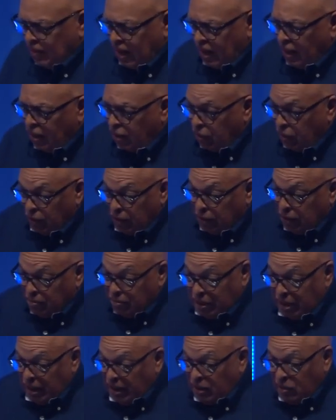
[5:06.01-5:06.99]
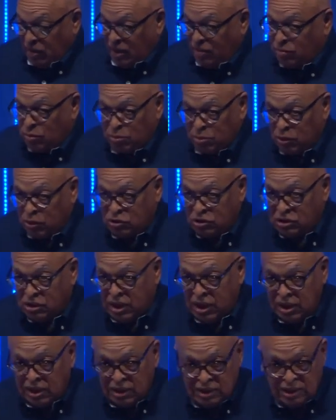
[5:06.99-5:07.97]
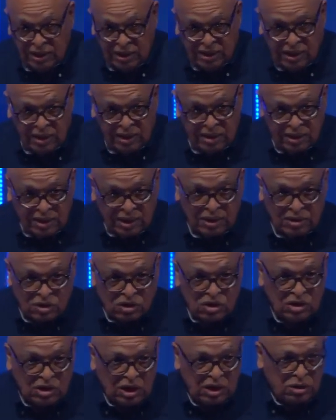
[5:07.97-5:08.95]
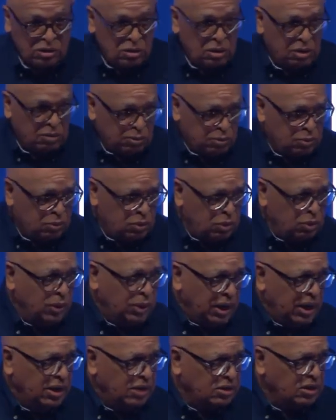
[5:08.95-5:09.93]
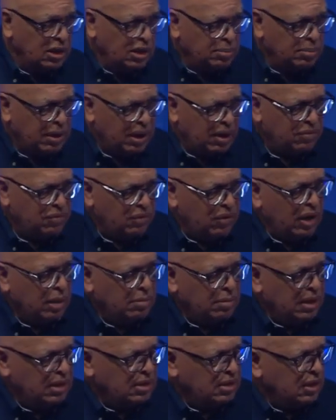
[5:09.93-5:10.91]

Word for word: bit of anger in them, but I don't have a personality that gets ticked off too easily. But I found